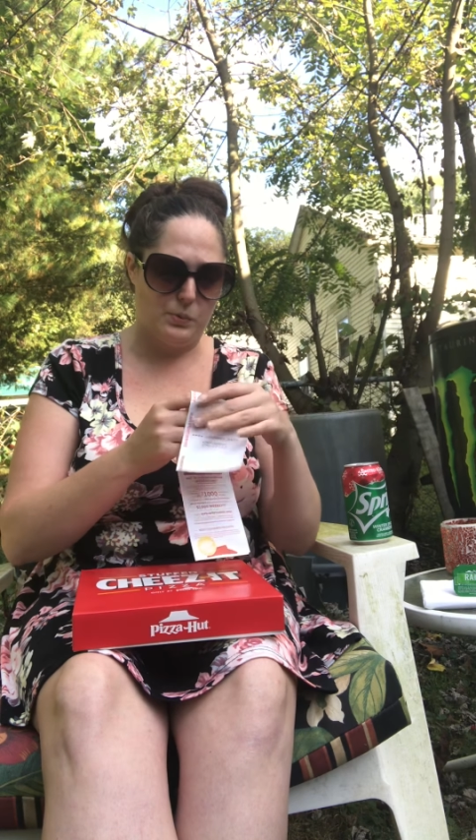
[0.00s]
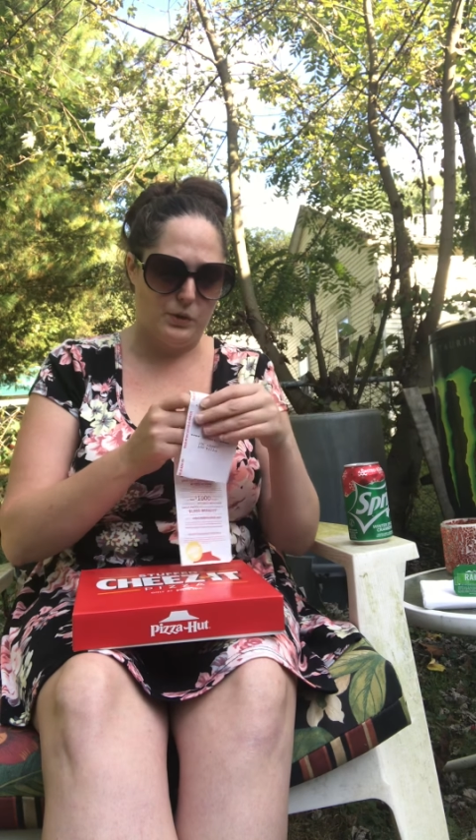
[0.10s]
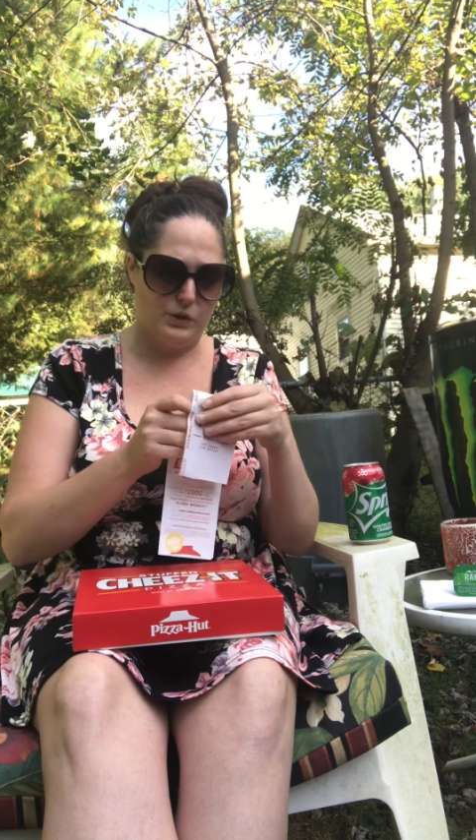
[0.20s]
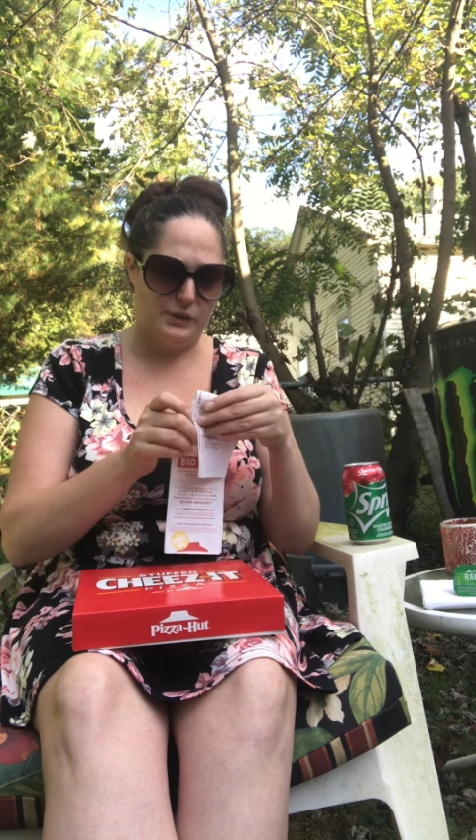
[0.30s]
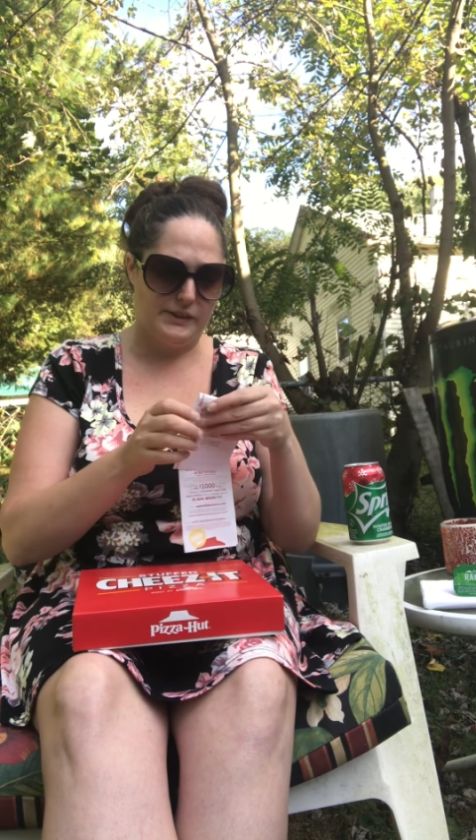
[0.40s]
were
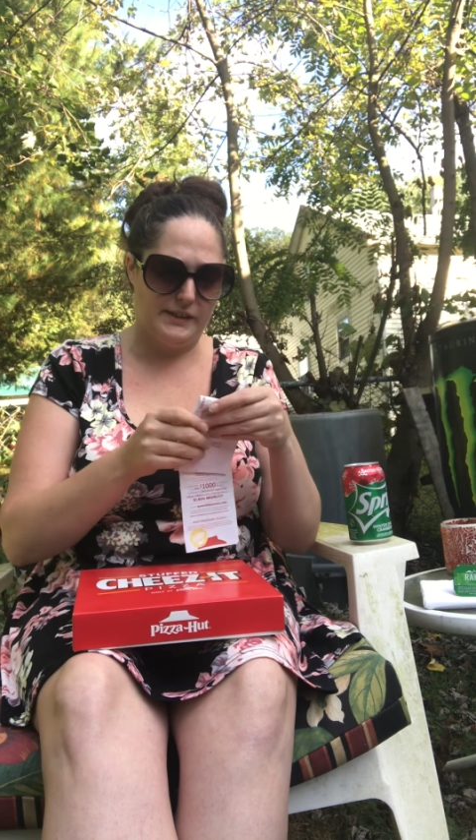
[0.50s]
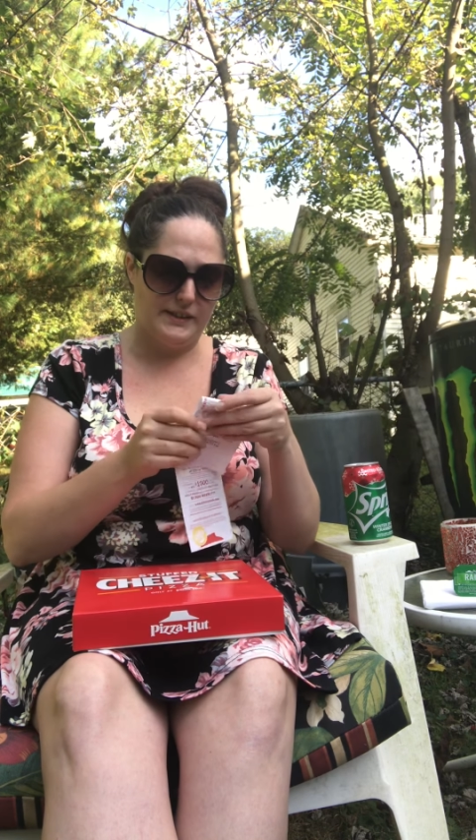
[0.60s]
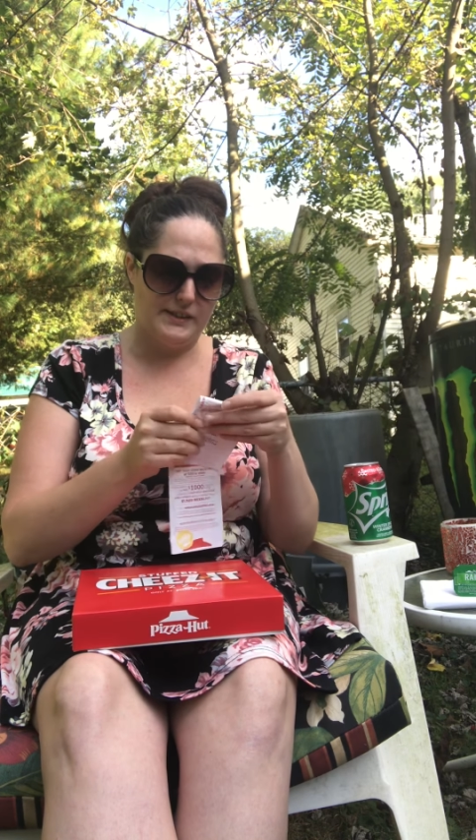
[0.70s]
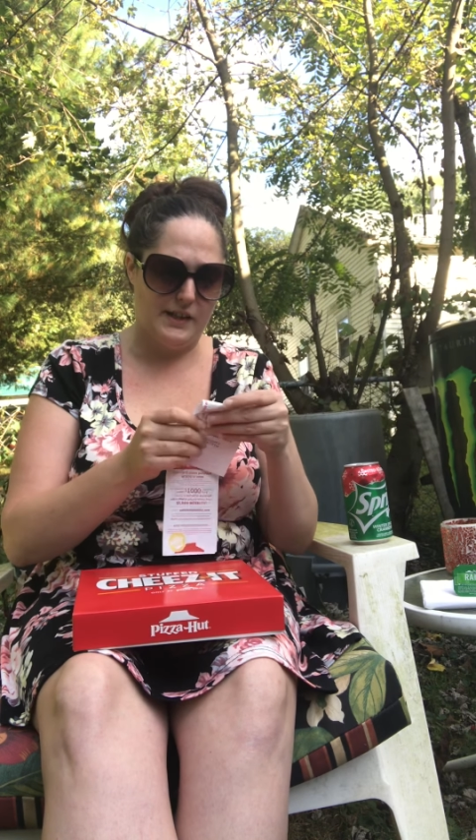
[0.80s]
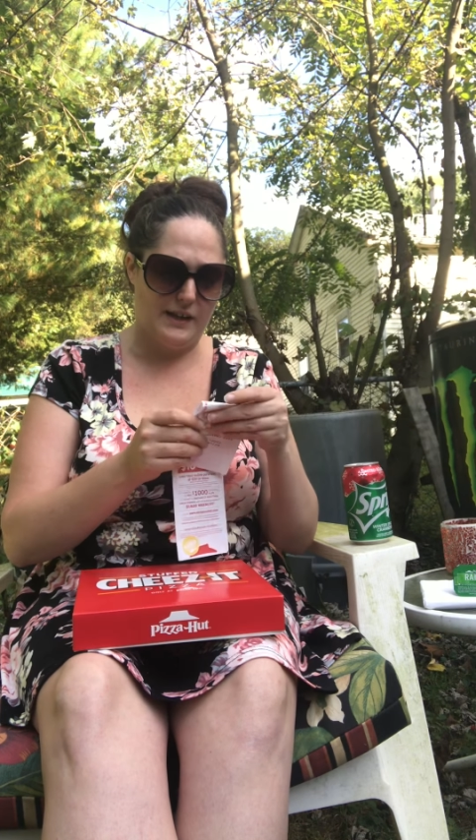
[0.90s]

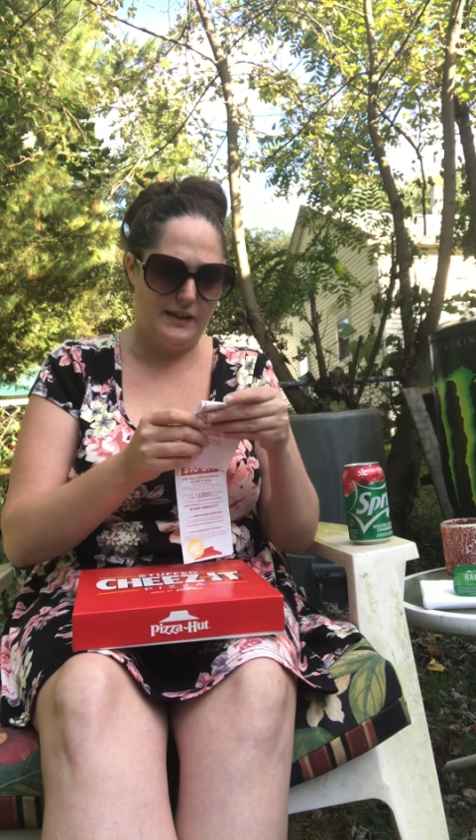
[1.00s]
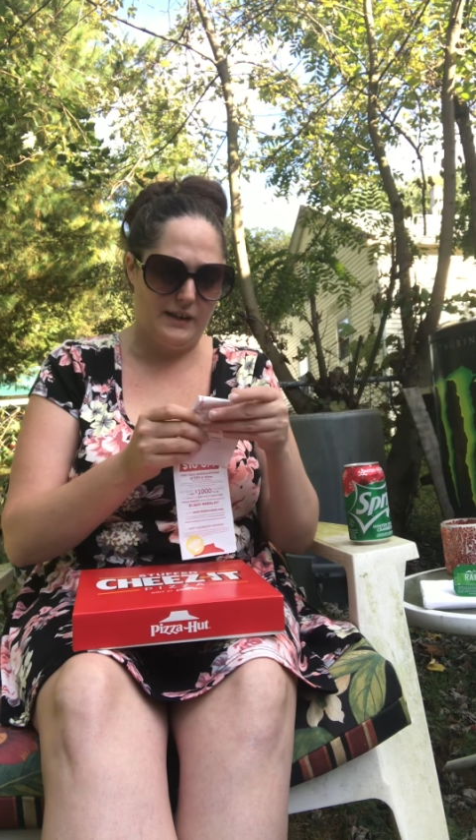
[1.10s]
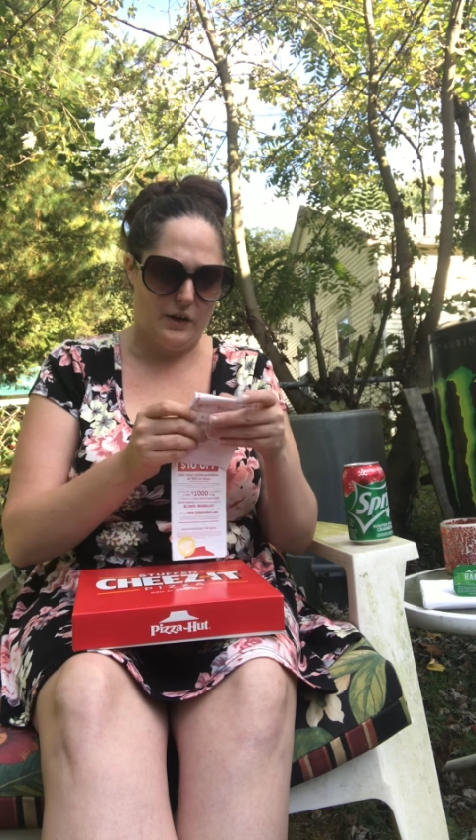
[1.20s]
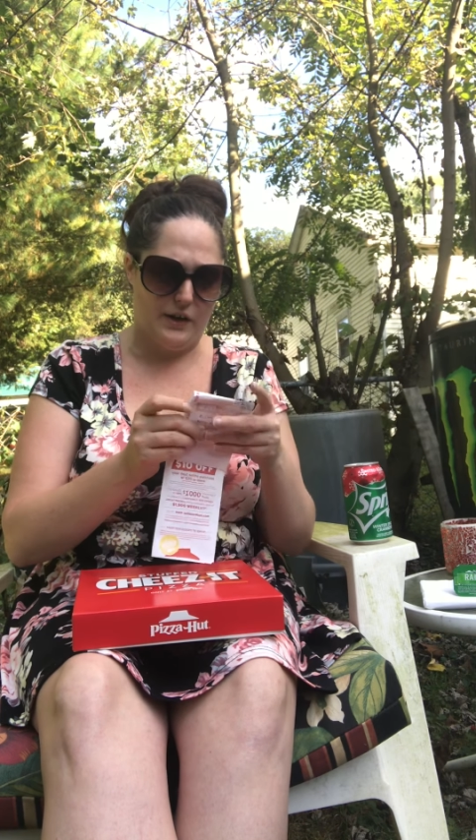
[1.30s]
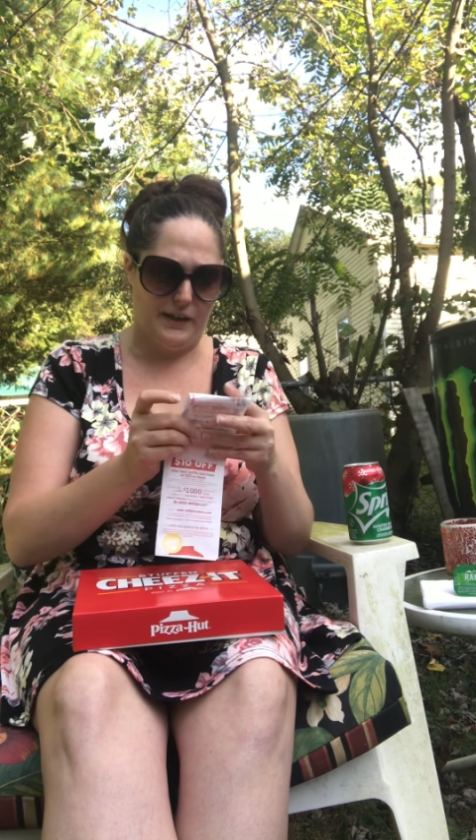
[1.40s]

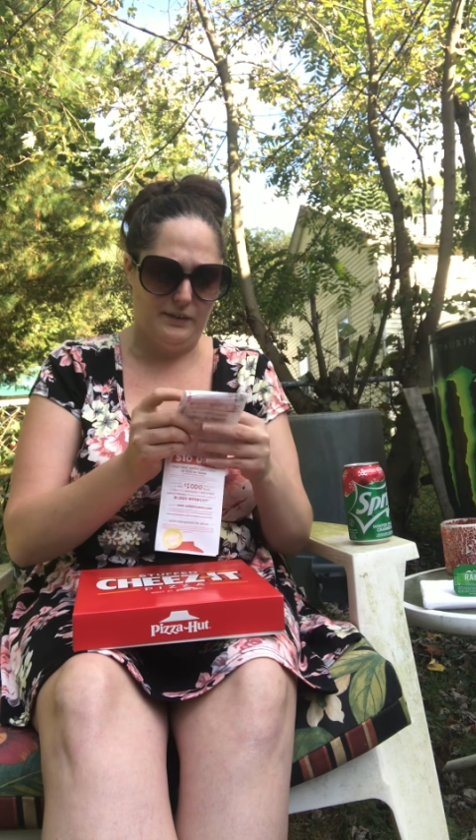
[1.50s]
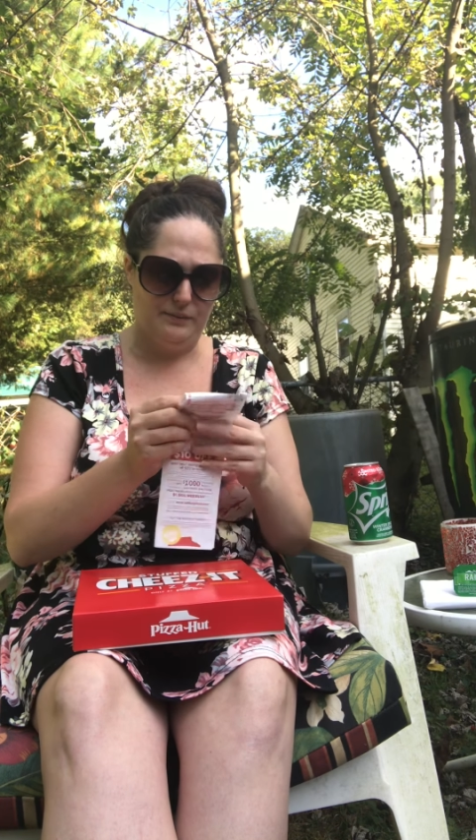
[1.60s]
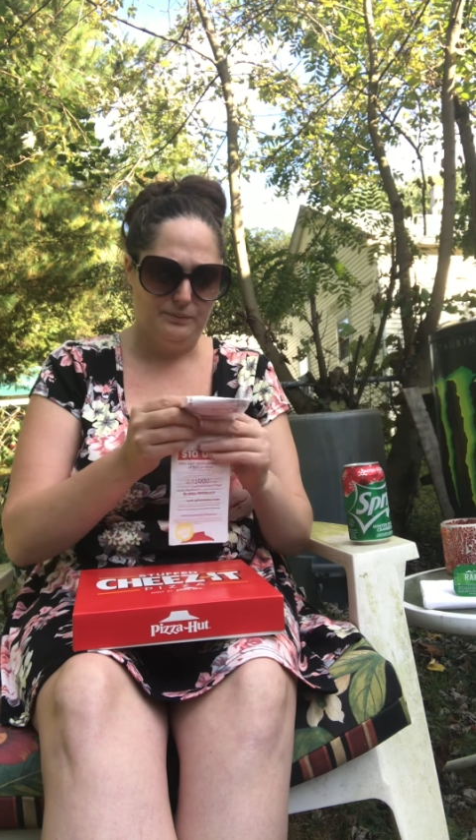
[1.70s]
$6.99,